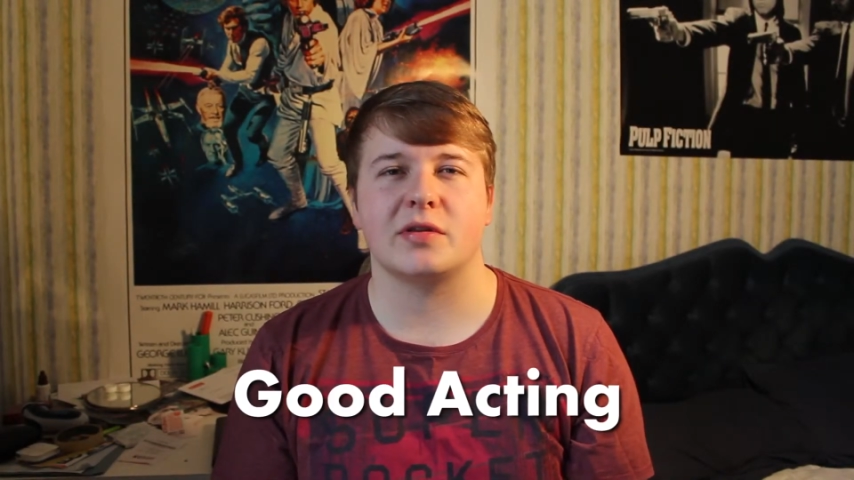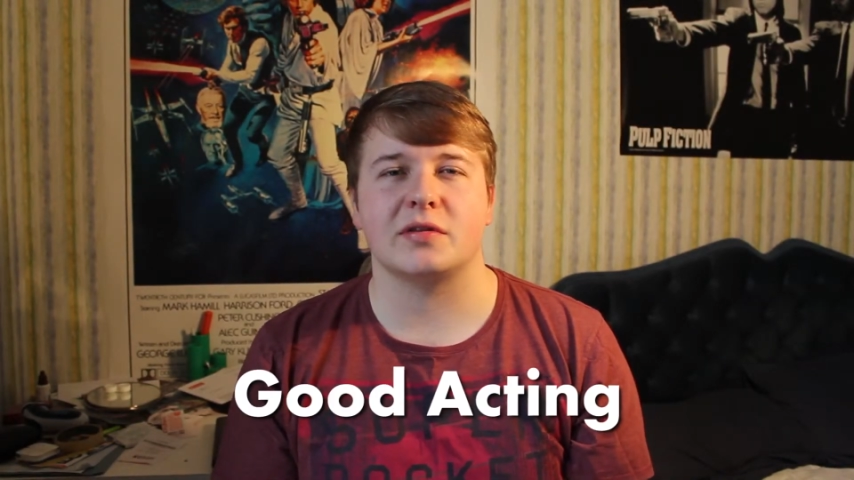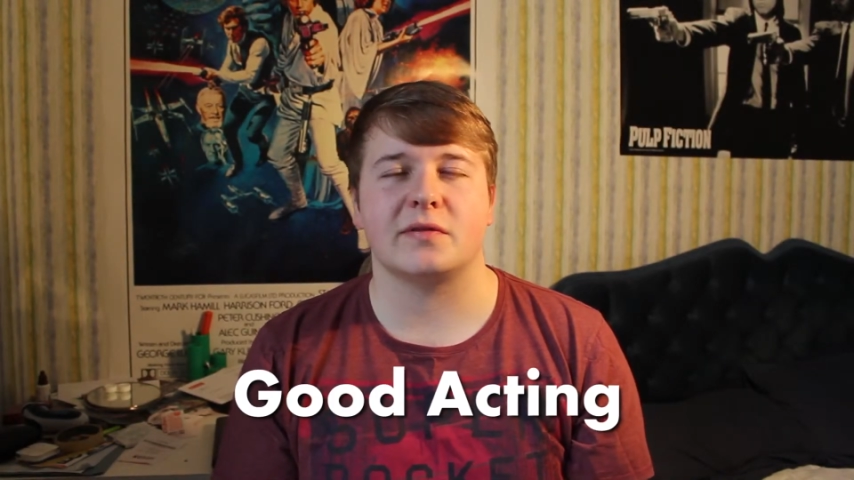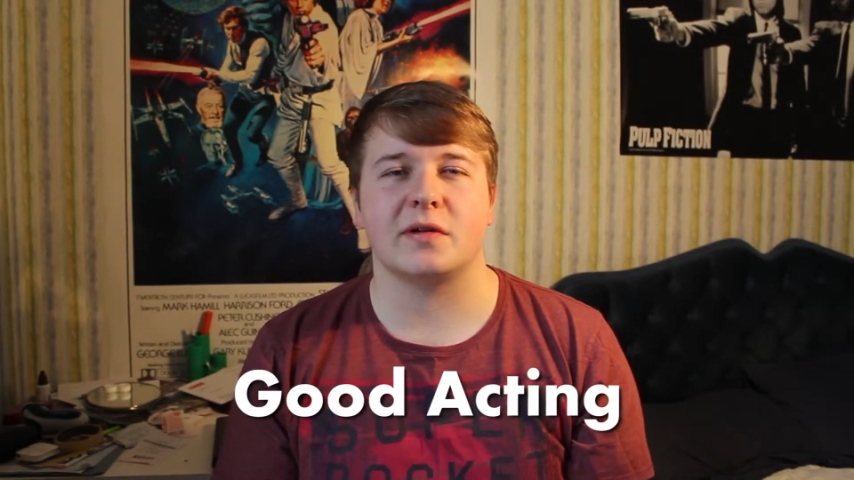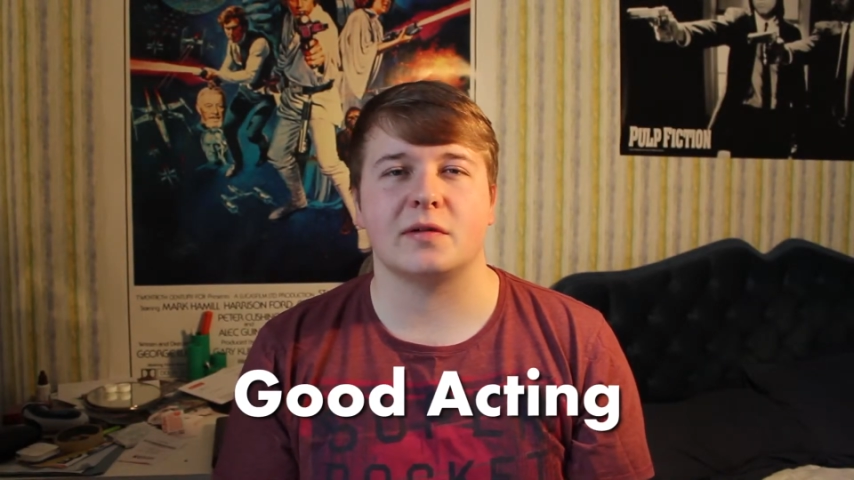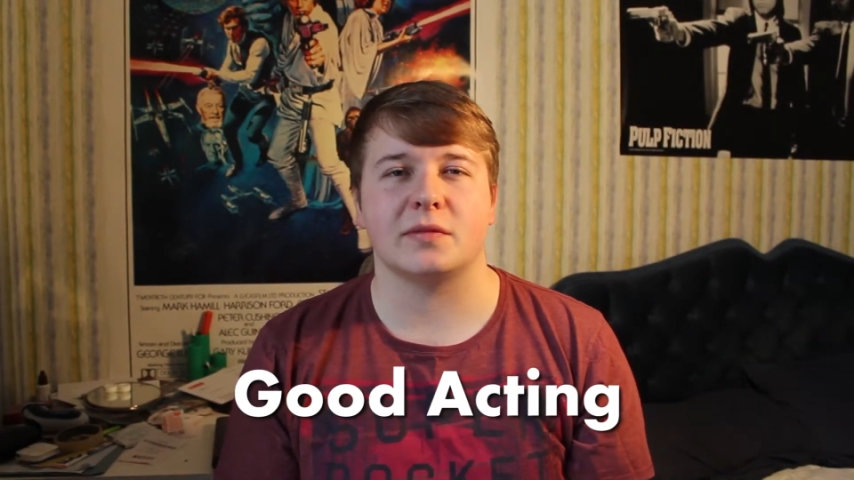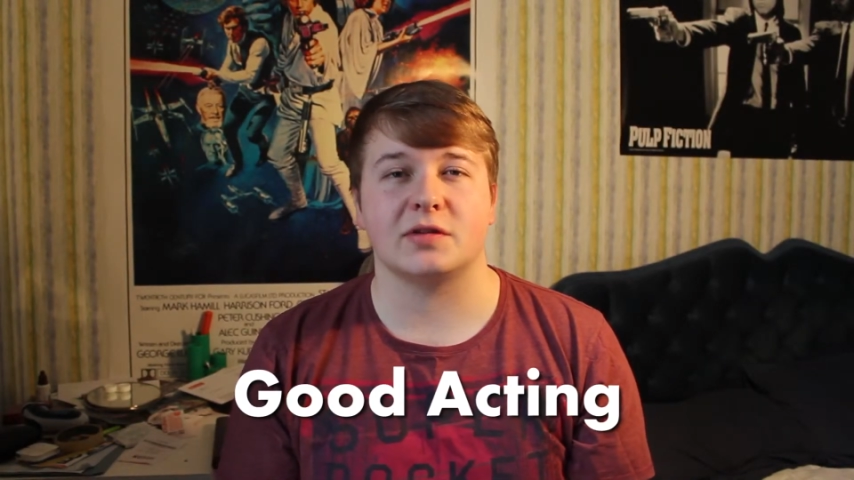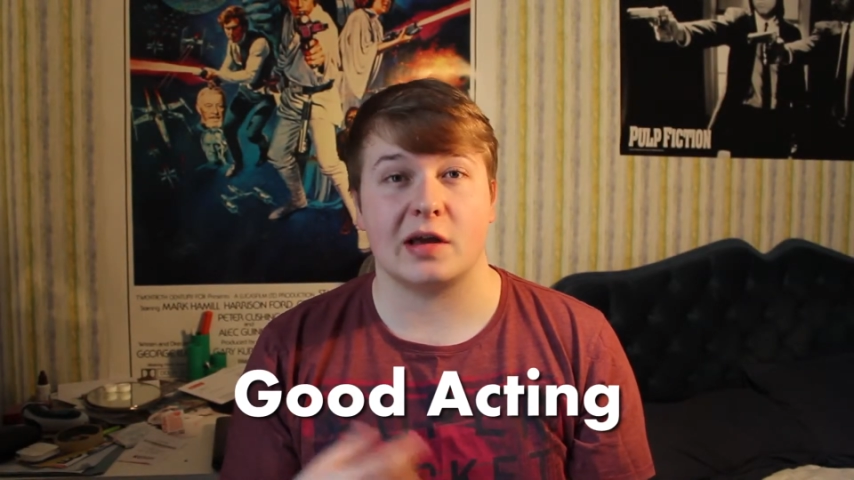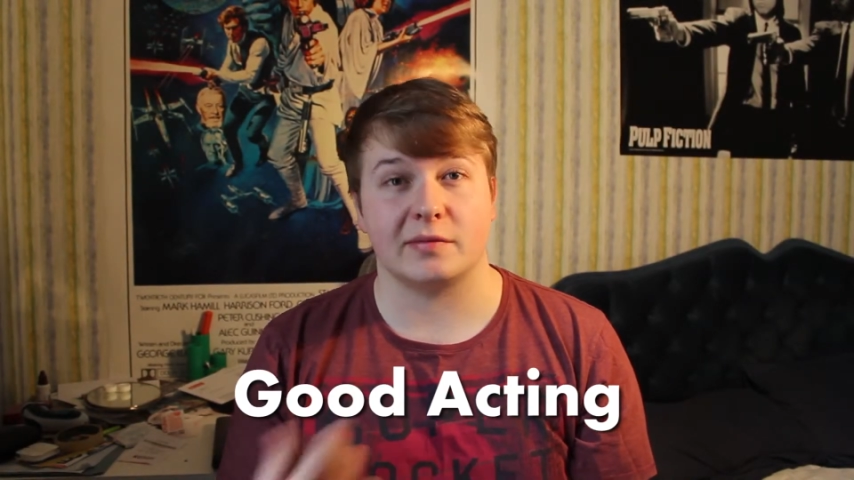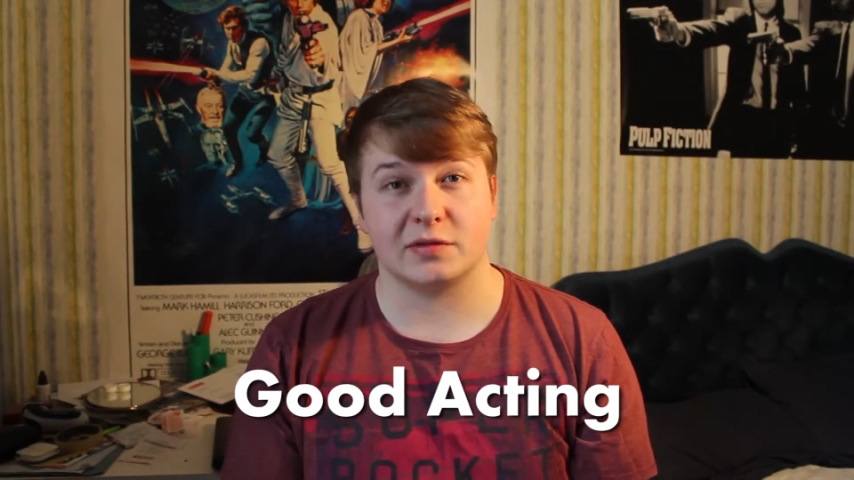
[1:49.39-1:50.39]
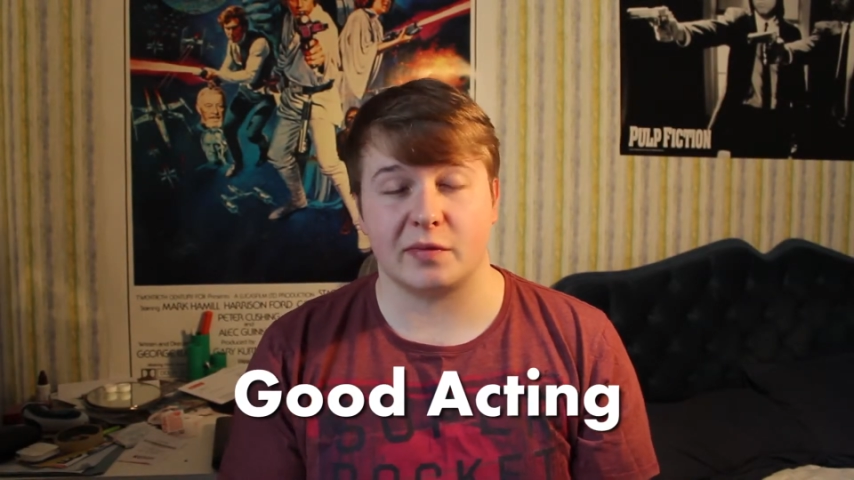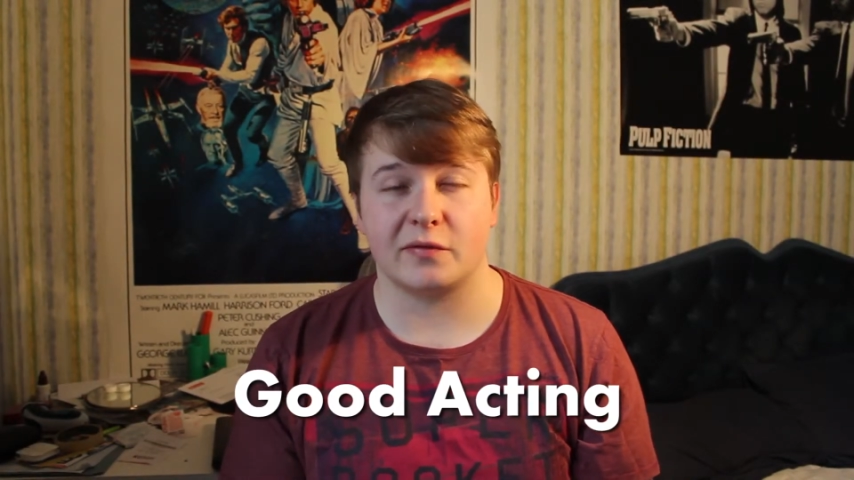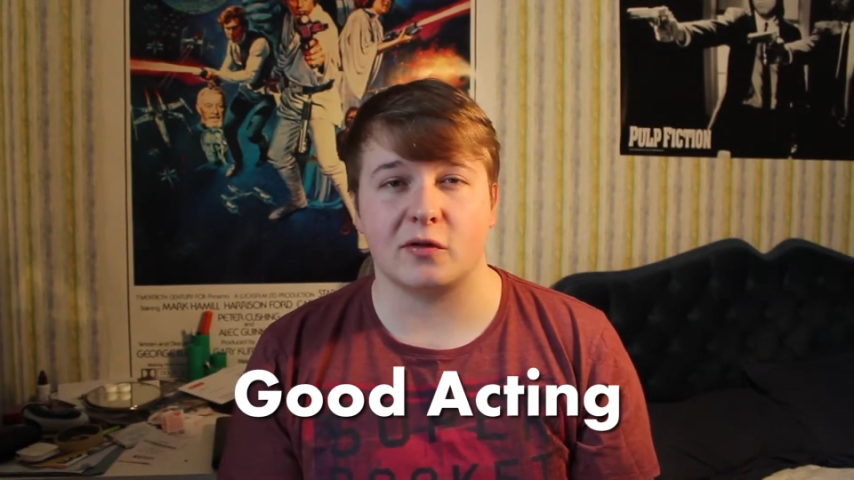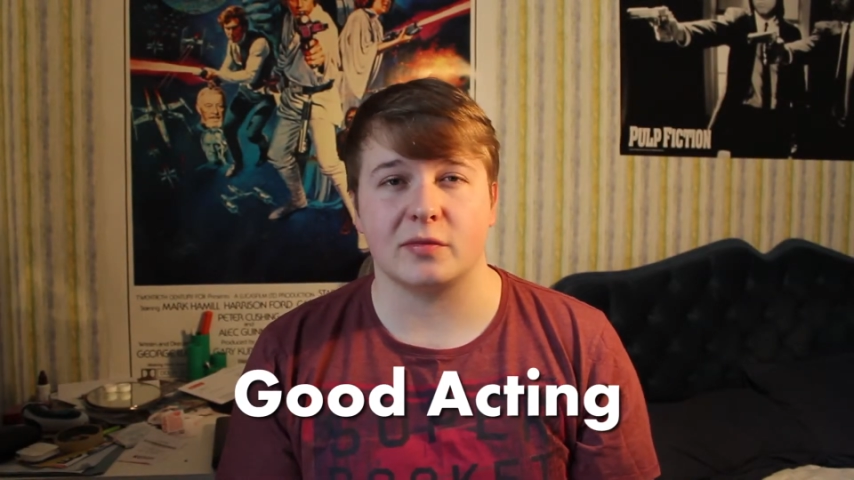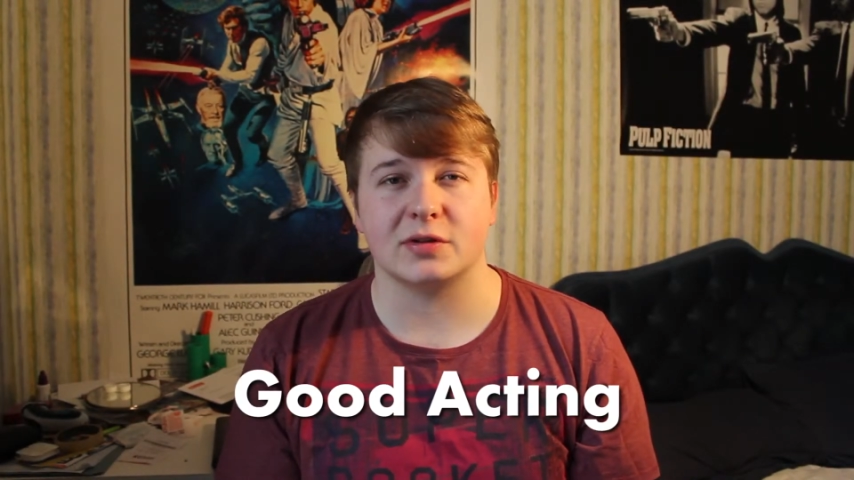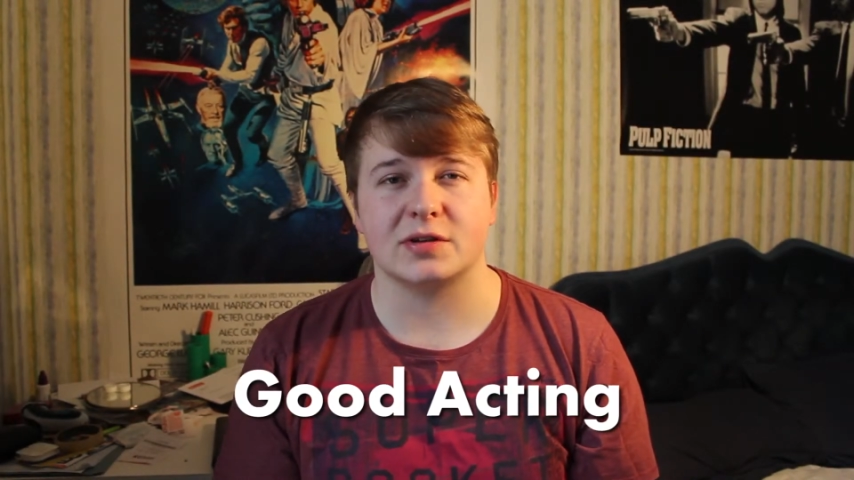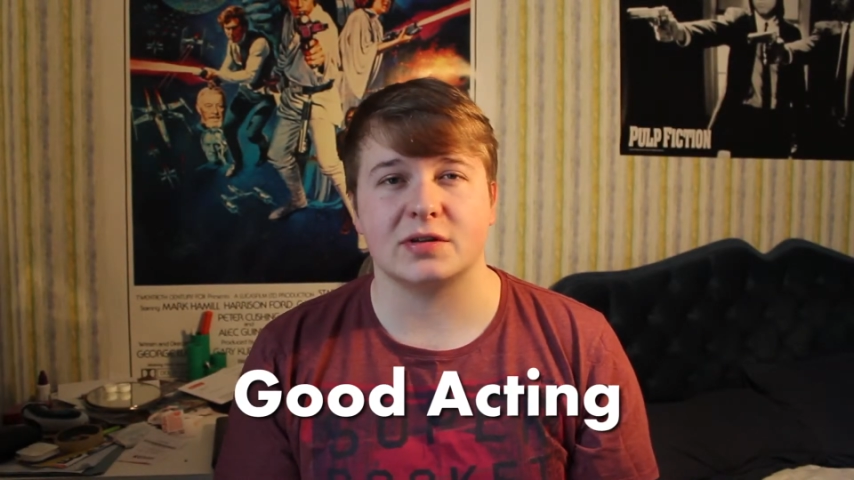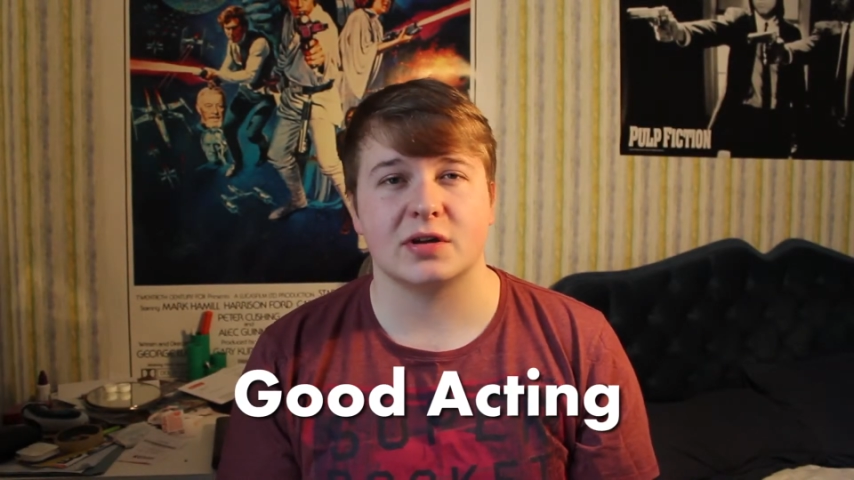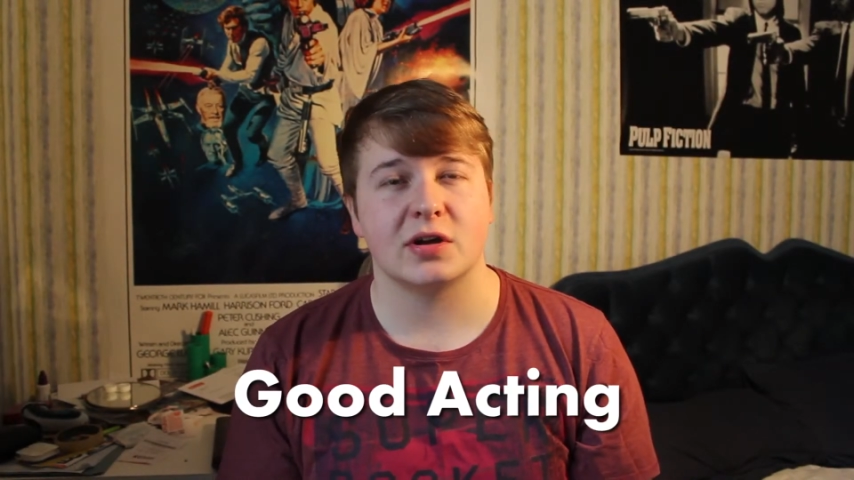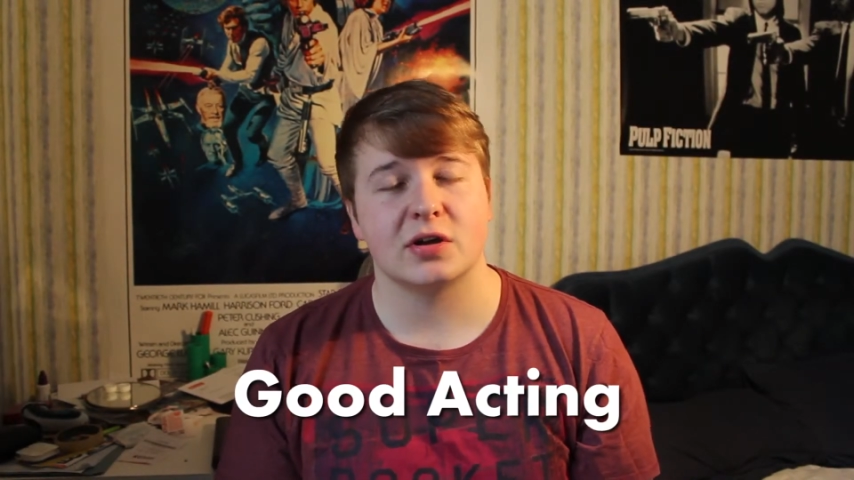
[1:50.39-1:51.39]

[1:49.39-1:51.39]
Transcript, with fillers: in this film in terms of performances.